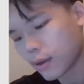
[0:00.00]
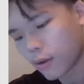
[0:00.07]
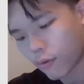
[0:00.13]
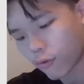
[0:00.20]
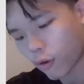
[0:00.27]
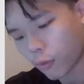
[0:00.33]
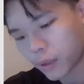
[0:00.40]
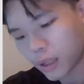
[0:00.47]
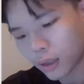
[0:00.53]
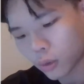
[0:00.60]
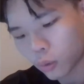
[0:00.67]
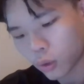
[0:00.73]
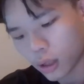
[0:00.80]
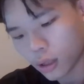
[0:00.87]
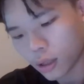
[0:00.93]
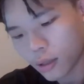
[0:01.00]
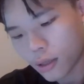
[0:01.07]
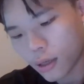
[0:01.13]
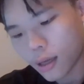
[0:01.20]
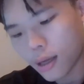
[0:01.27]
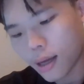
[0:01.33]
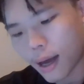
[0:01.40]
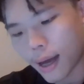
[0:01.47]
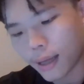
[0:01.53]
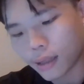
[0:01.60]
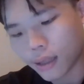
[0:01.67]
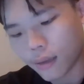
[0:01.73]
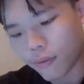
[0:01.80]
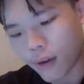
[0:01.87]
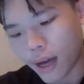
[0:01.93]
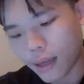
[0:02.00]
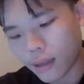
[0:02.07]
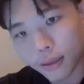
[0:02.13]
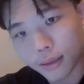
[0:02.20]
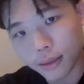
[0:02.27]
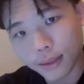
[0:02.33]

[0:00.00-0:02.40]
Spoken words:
from here to here, I divide